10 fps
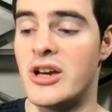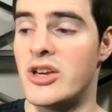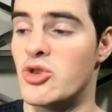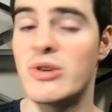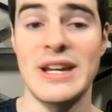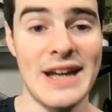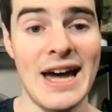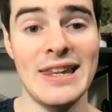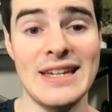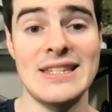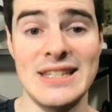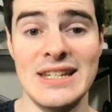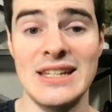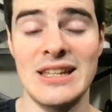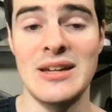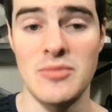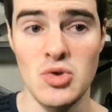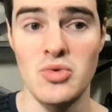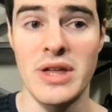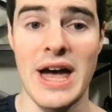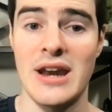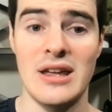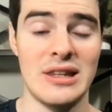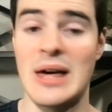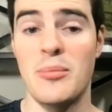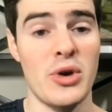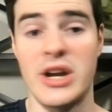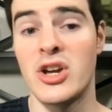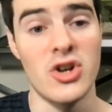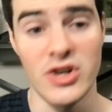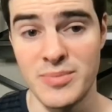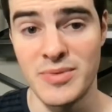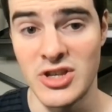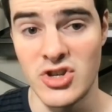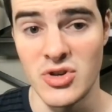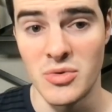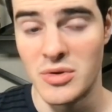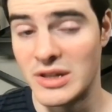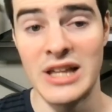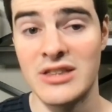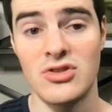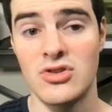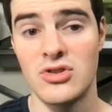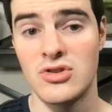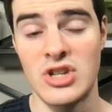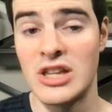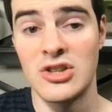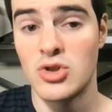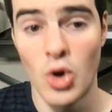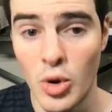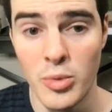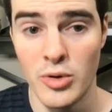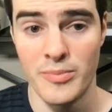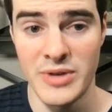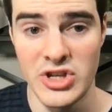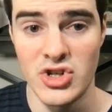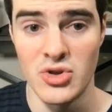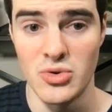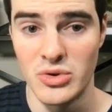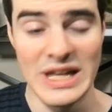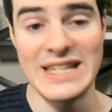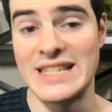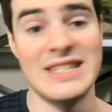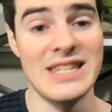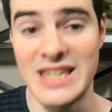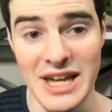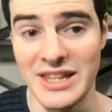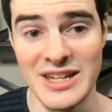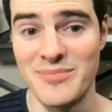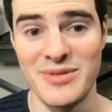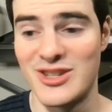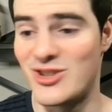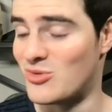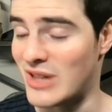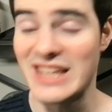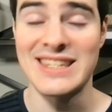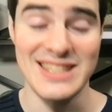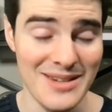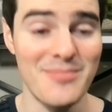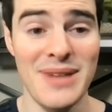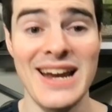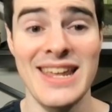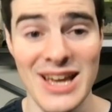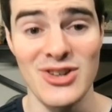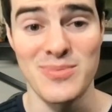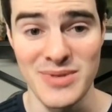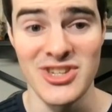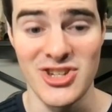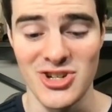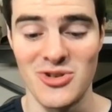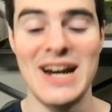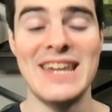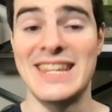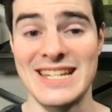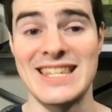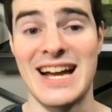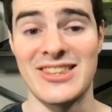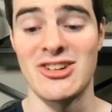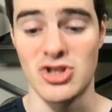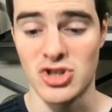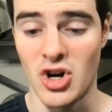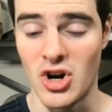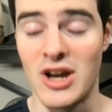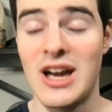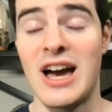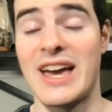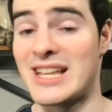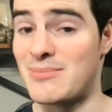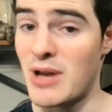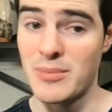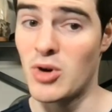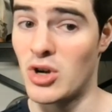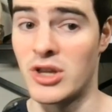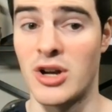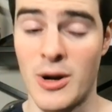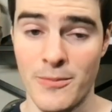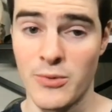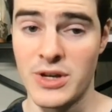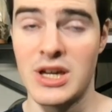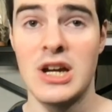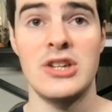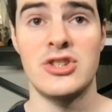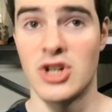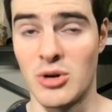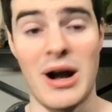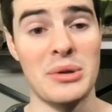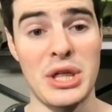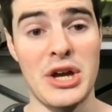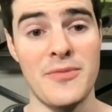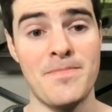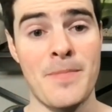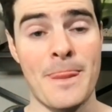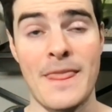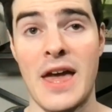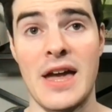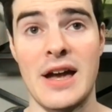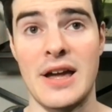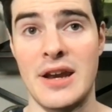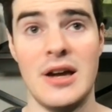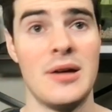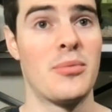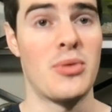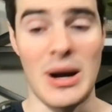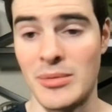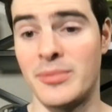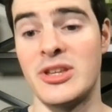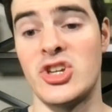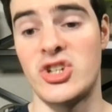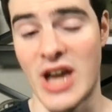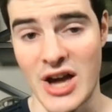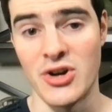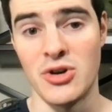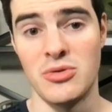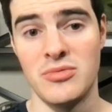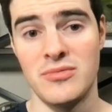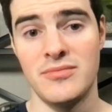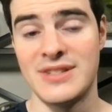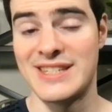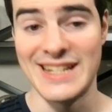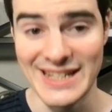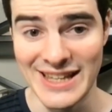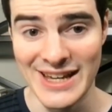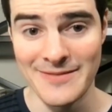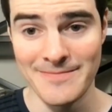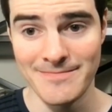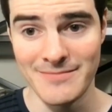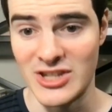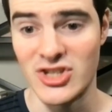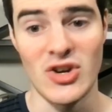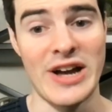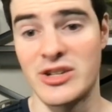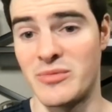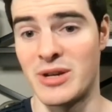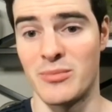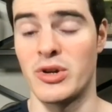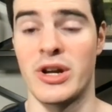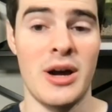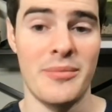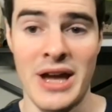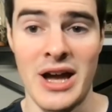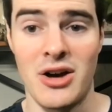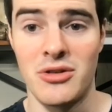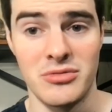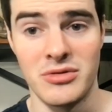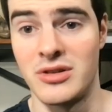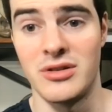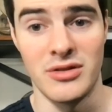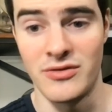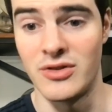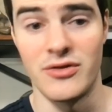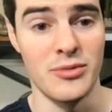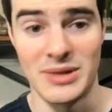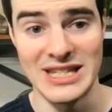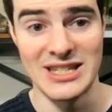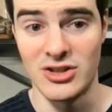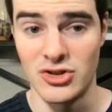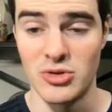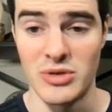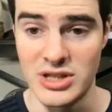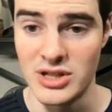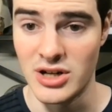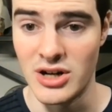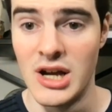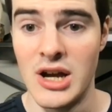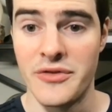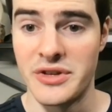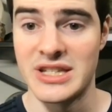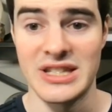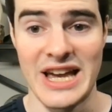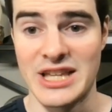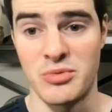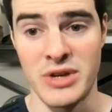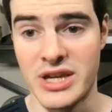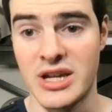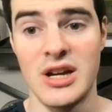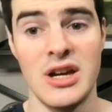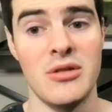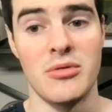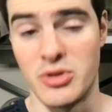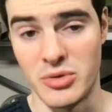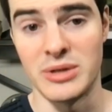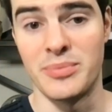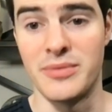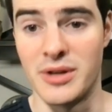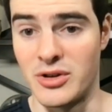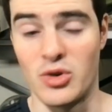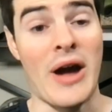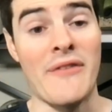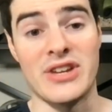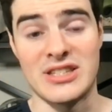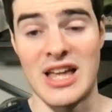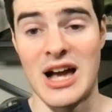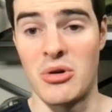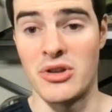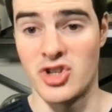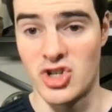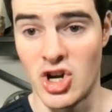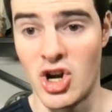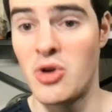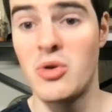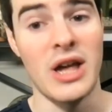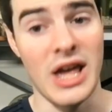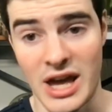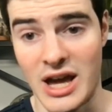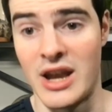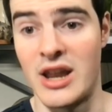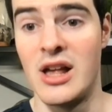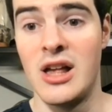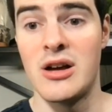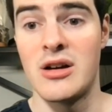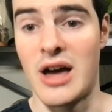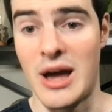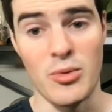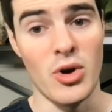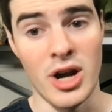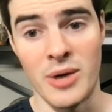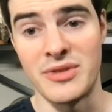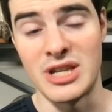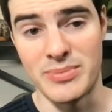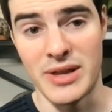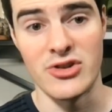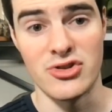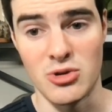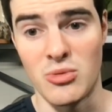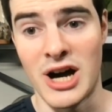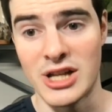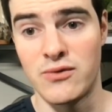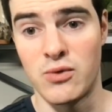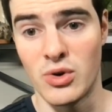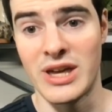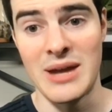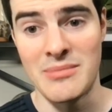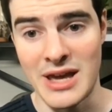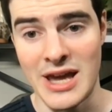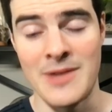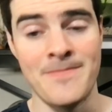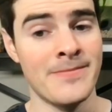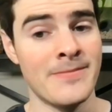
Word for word: You cannot let CeeDee Lamb do that. Let Brandon Cooks beat you. Let Jalen Tolbert beat you. Let Zeke Elliott beat you. Let somebody else beat you that is not their star. I expect Marlon Humphrey to go out there and probably shadow CeeDee Lamb. And so actually we can bring out now, and if, you know, if you've been listening to us here for this last week, we're doing the, the graphics now on the show, and I brought up these players to watch for game day.